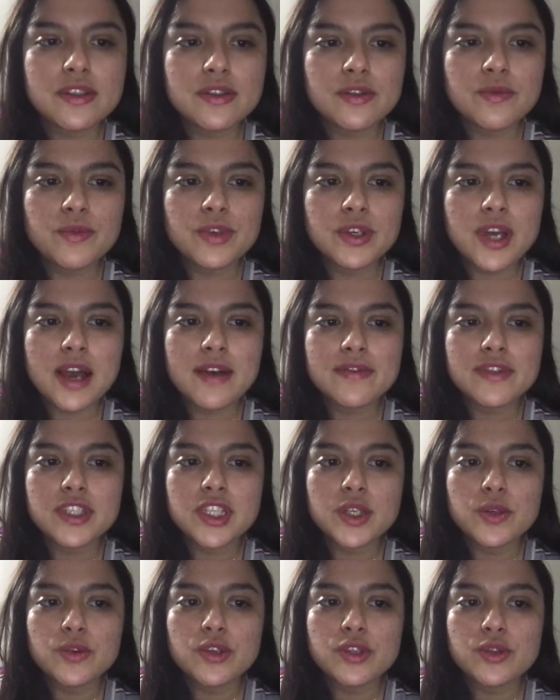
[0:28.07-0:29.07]
So we have
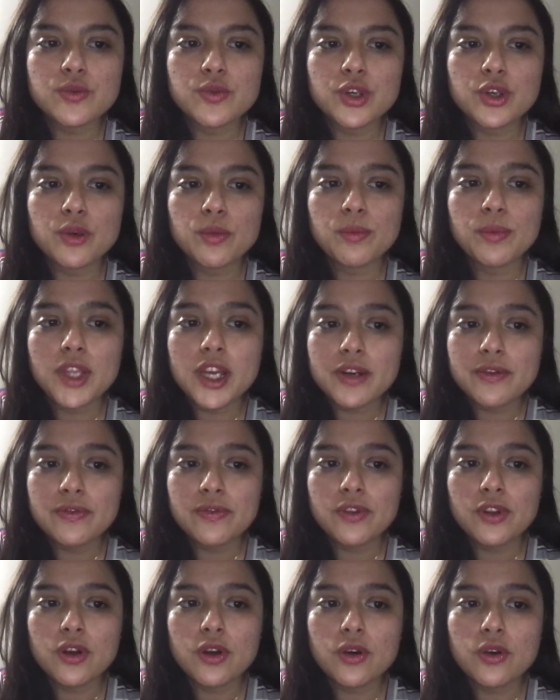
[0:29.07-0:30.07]
decreased renal blood
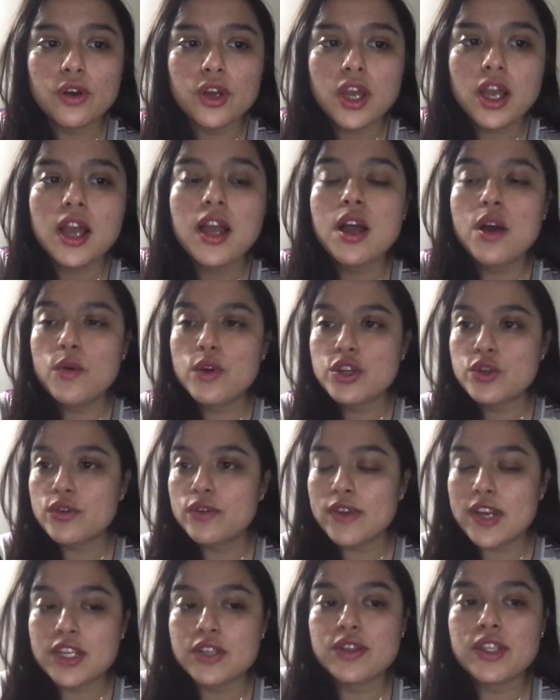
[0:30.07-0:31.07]
flow, which
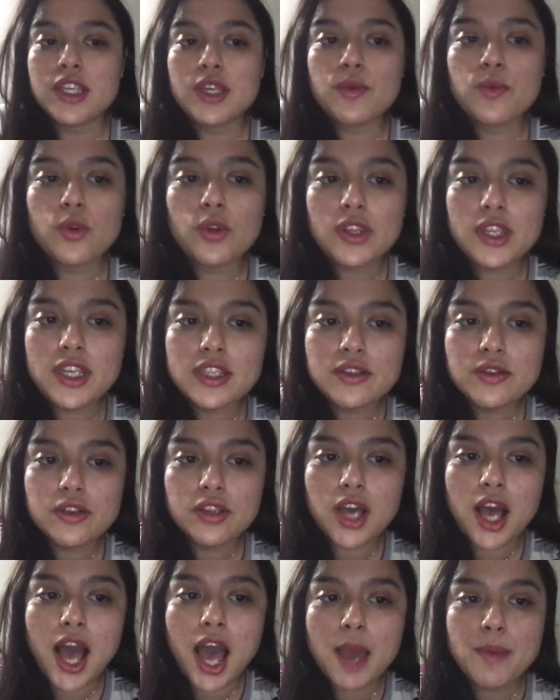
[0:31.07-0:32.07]
eventually will lead to
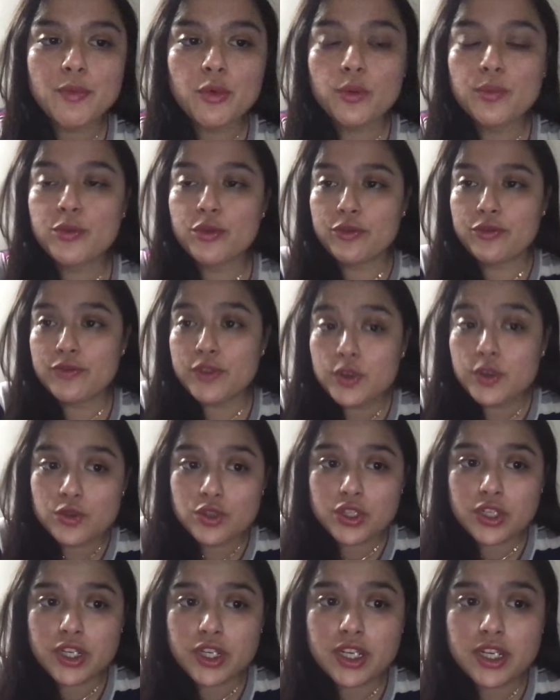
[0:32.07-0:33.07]
the
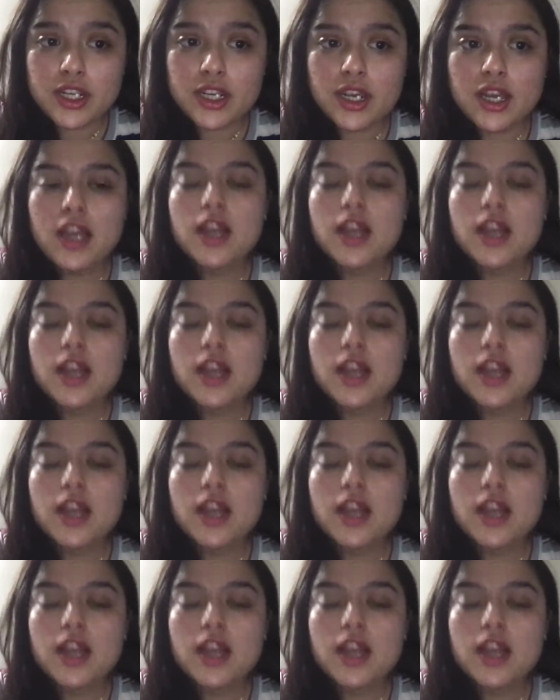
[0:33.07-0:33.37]
hypoperfusion,